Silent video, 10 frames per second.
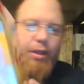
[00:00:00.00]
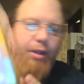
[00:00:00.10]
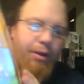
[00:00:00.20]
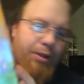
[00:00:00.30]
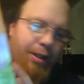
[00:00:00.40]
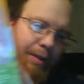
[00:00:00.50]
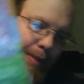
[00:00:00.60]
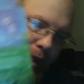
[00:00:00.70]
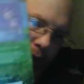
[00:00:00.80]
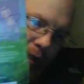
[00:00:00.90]
you notice on the
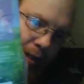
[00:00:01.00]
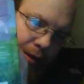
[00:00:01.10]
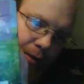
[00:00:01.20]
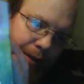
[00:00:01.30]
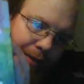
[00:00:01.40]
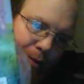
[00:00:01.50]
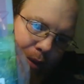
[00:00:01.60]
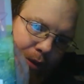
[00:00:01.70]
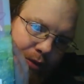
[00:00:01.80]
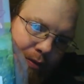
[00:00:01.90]
back here we have a
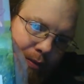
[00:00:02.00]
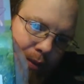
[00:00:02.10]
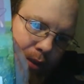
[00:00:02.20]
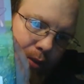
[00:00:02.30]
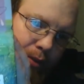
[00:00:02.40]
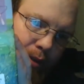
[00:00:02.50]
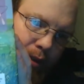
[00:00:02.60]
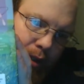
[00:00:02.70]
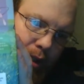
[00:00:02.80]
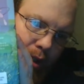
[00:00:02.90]
picture of Mew.
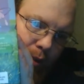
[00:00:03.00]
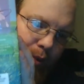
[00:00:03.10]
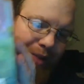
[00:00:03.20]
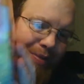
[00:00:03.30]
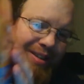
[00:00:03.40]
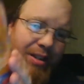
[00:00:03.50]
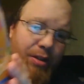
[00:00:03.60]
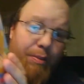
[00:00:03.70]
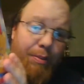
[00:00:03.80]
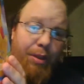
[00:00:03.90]
Well, that's
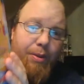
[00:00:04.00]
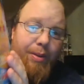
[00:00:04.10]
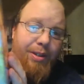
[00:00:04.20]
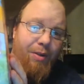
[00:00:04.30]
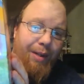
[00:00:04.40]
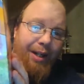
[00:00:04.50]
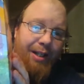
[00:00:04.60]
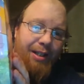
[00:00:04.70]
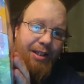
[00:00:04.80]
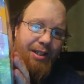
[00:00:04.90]
because Mew is already
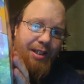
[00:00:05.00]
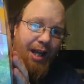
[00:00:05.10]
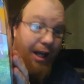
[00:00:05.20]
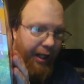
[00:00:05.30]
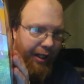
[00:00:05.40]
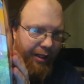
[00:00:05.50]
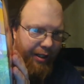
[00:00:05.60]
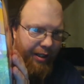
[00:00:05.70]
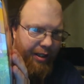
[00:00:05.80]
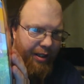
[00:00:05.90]
inside
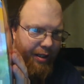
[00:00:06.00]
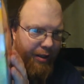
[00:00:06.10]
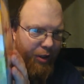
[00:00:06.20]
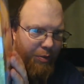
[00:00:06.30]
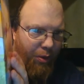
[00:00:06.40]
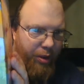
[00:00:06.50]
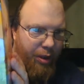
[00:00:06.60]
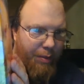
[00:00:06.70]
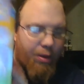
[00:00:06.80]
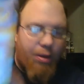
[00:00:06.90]
this
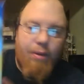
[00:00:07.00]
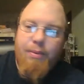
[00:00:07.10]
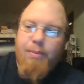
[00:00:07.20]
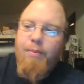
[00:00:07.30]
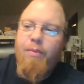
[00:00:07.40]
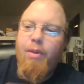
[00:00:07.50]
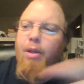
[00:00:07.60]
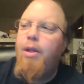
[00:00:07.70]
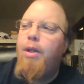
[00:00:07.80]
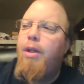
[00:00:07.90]
Pokeball.
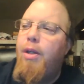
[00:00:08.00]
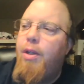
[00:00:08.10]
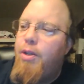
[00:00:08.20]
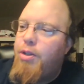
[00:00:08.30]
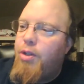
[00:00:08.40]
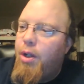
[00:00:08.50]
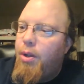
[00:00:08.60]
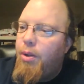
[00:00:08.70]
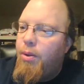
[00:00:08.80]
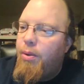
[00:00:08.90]

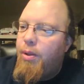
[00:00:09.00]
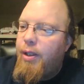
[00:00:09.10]
So